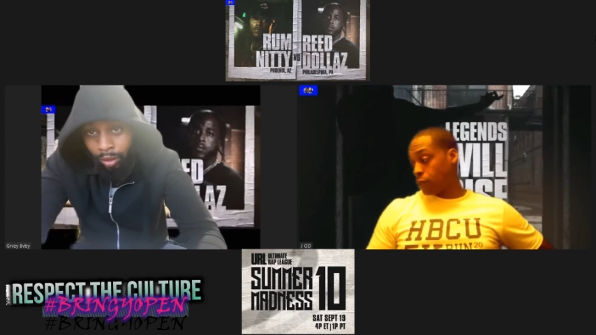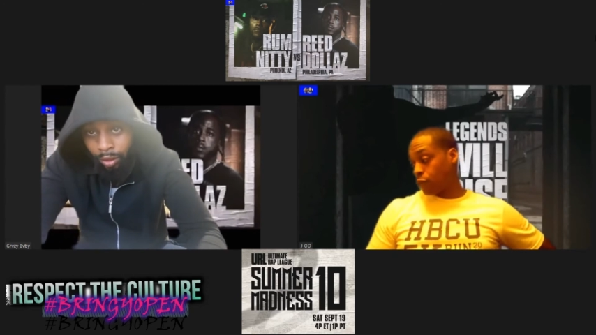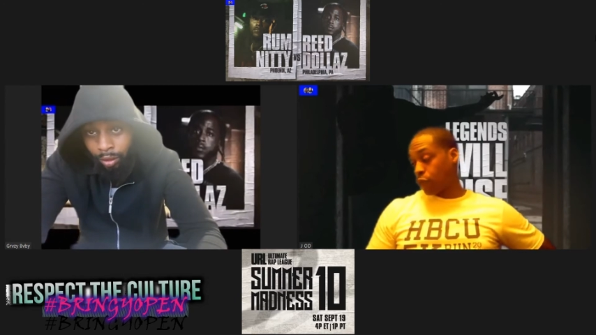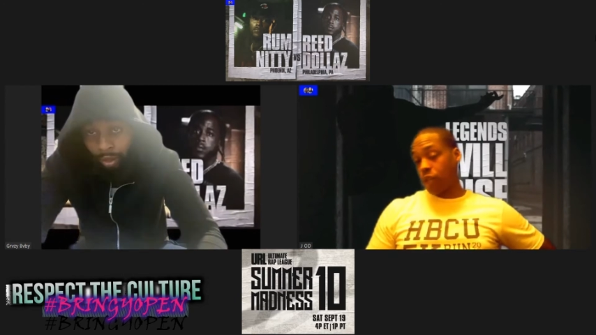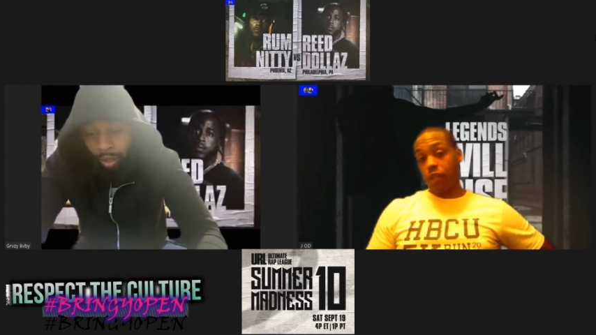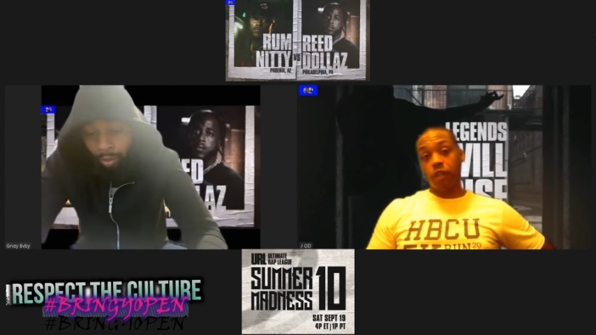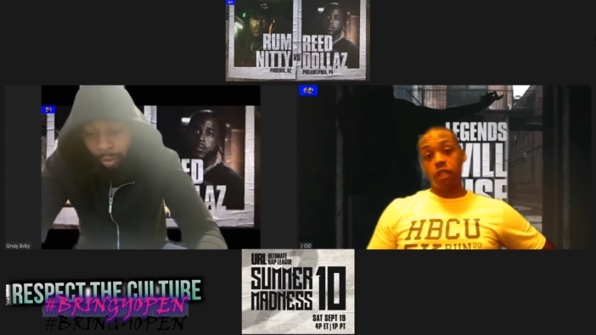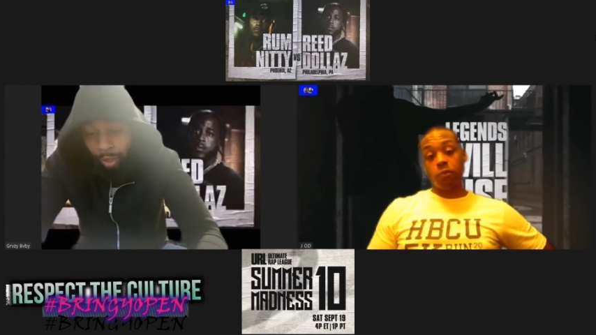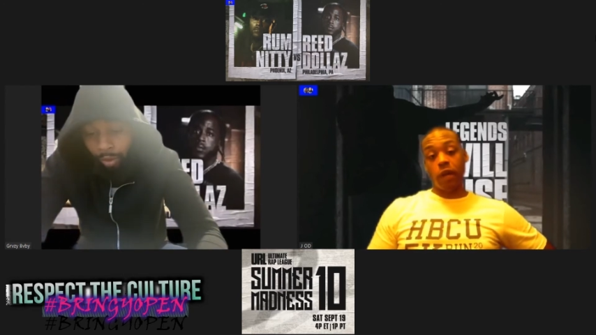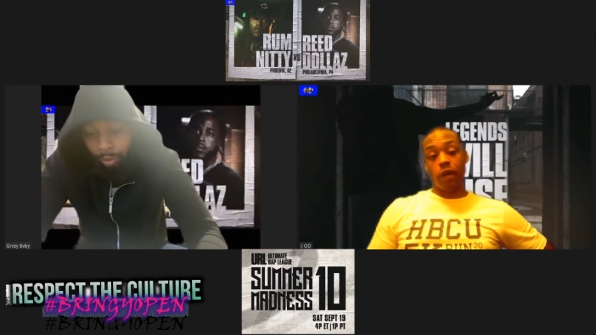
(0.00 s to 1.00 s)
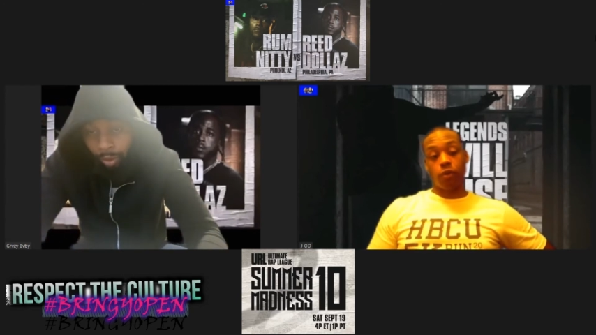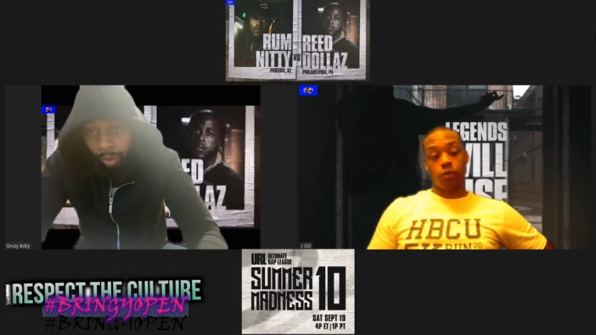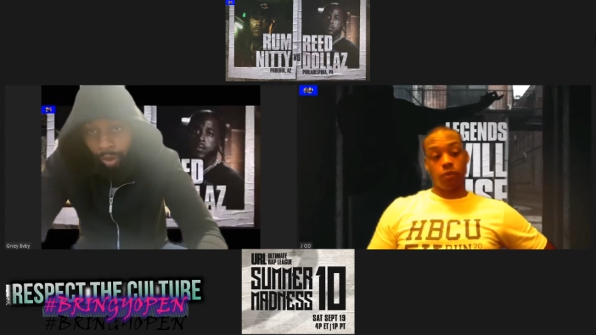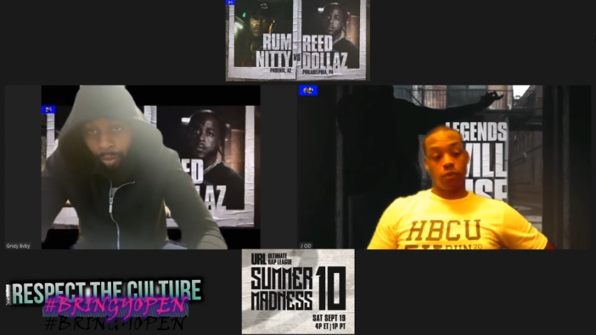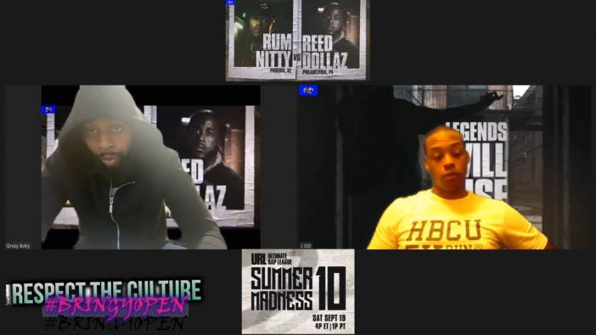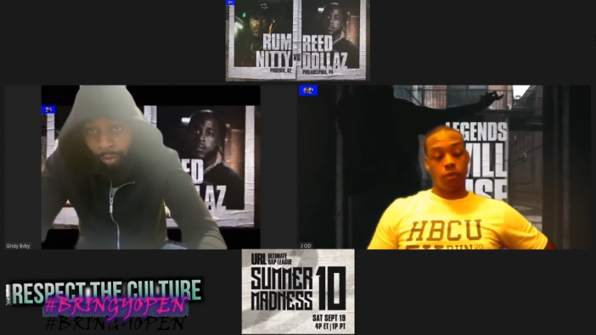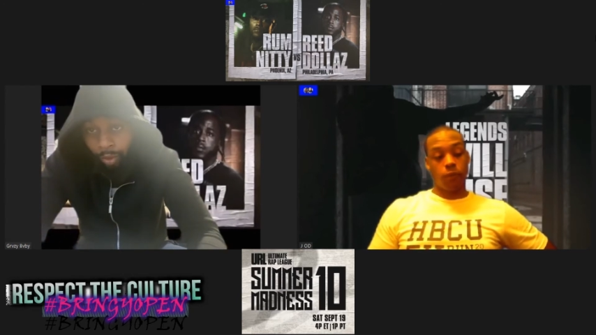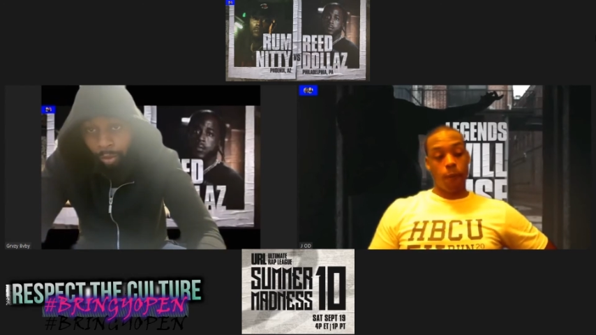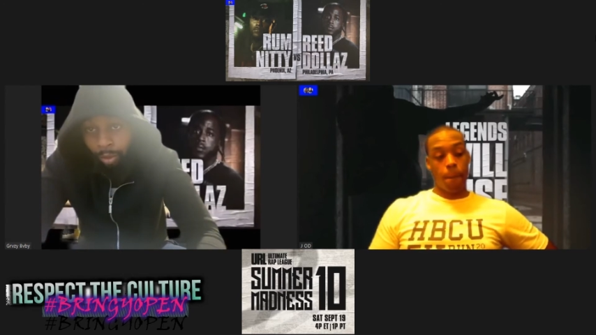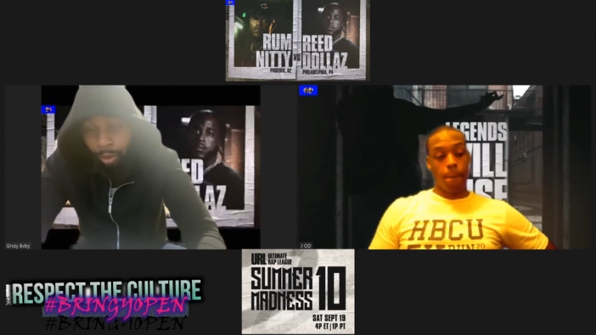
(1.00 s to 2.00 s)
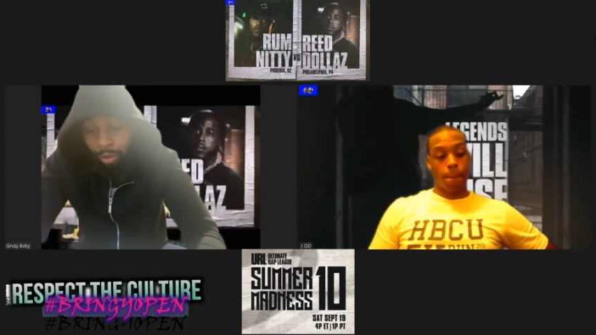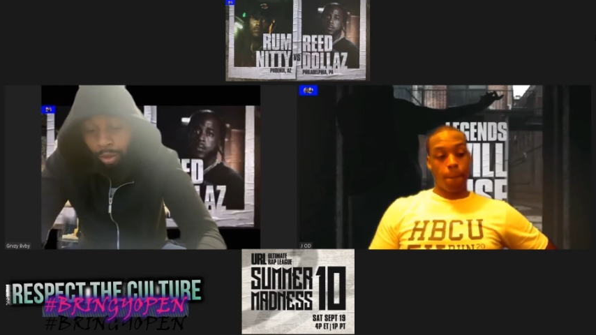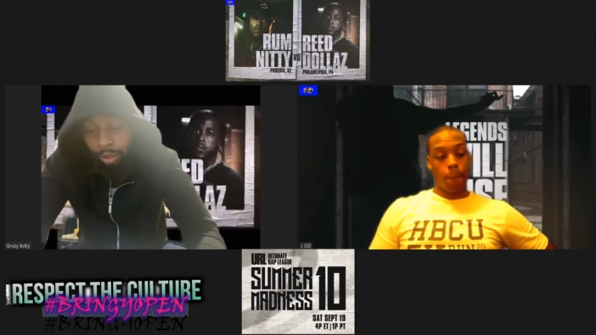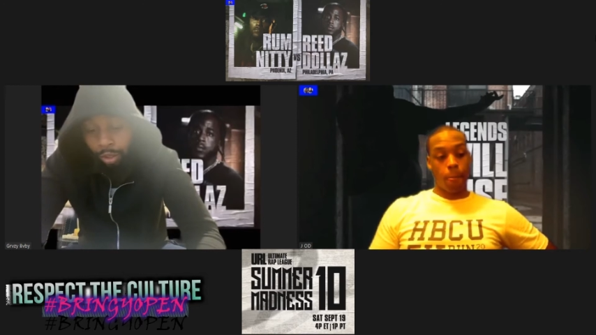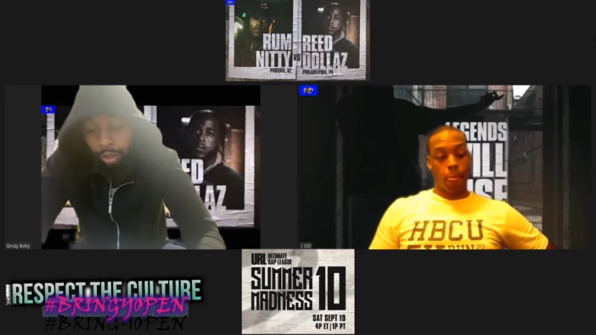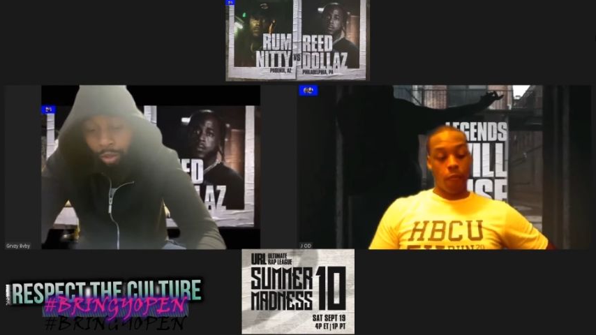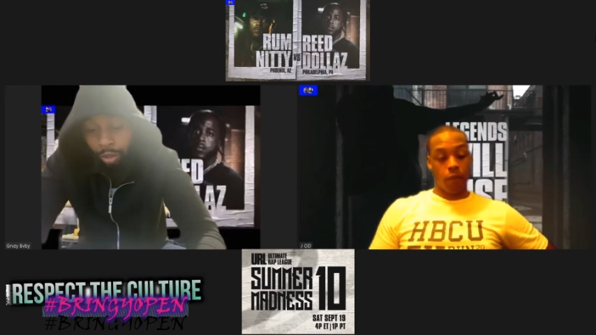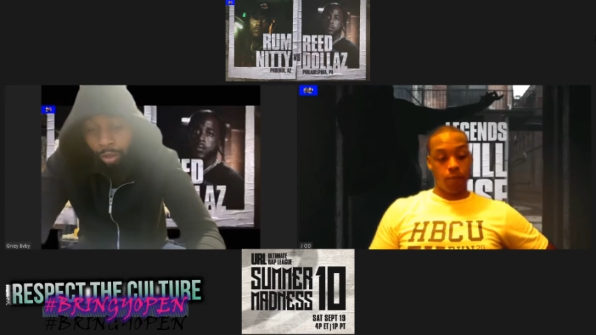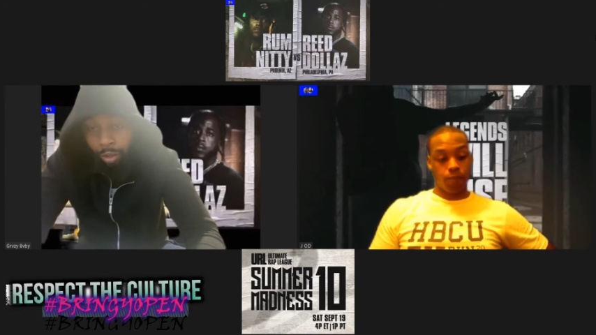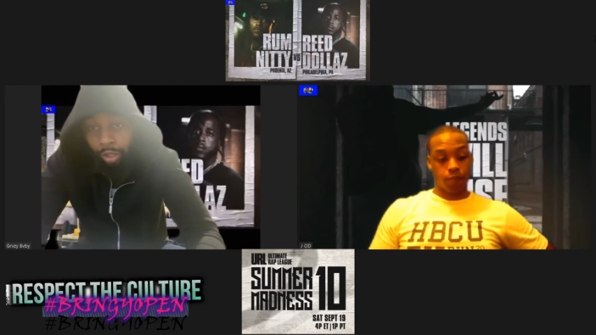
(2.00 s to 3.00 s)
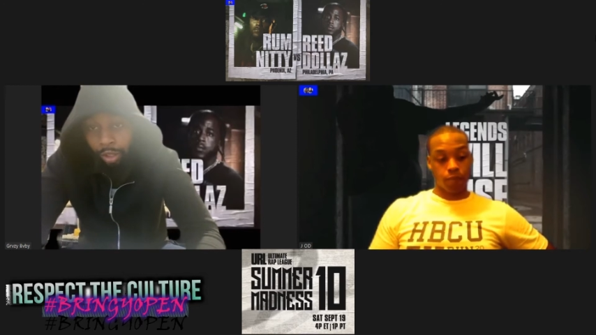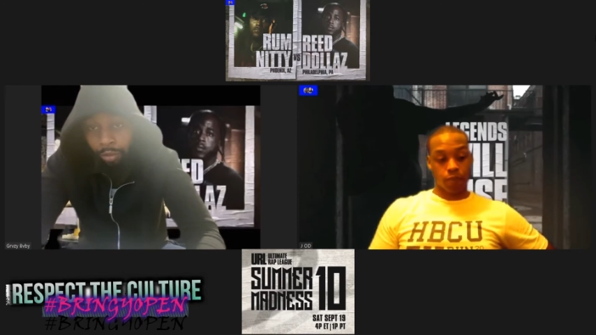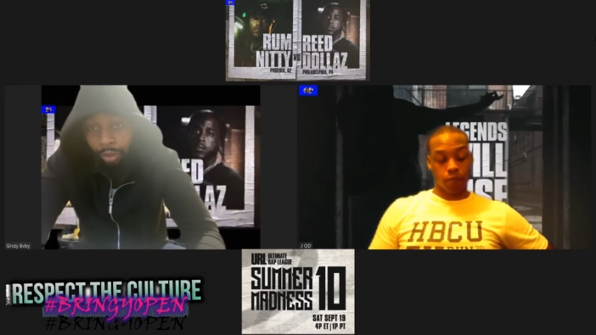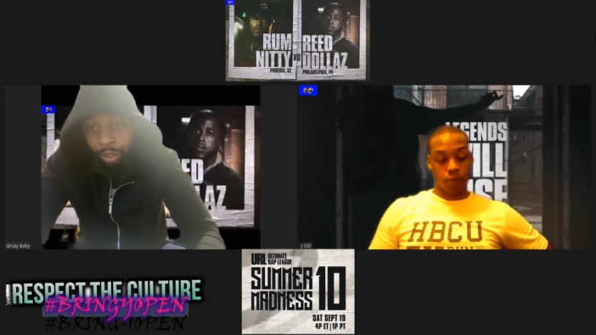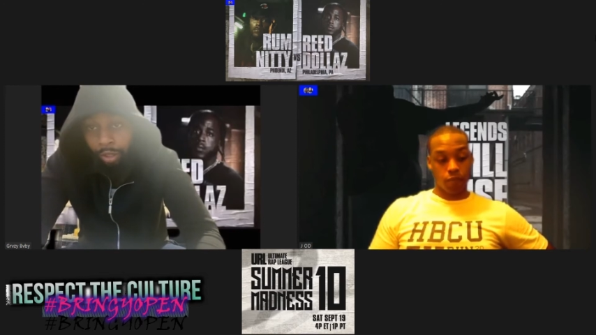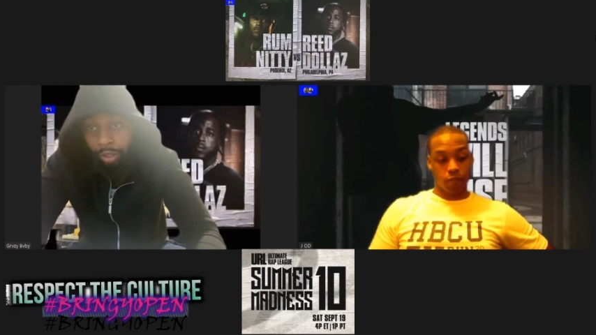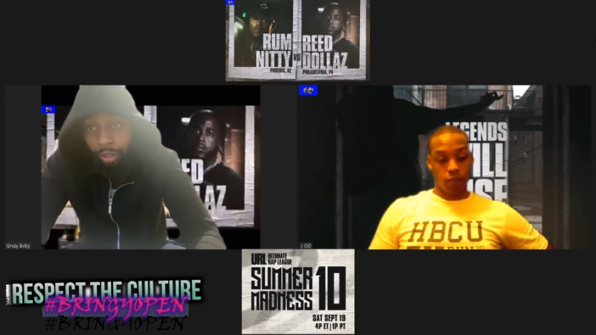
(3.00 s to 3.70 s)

Speaker 1: We need this when battle. when Rum lose, this shit gonna hurt his career.